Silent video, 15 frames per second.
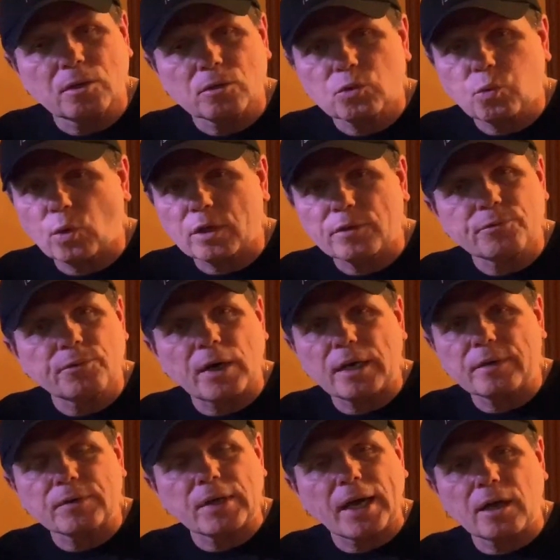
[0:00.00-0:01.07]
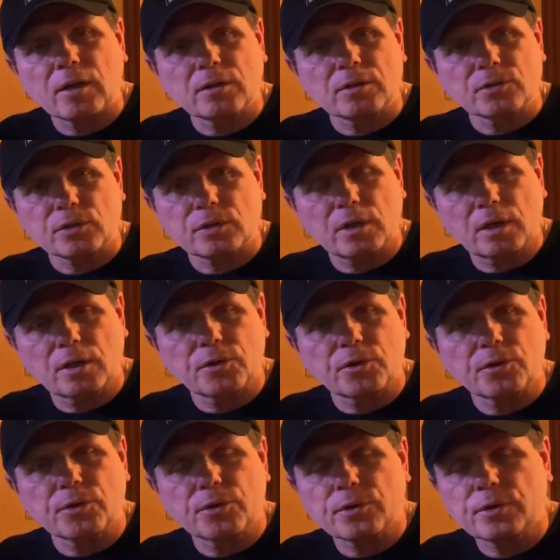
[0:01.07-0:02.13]
25 gallons and
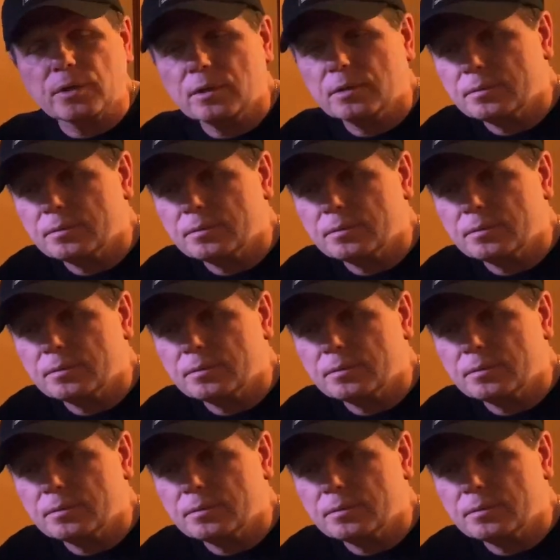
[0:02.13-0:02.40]
under.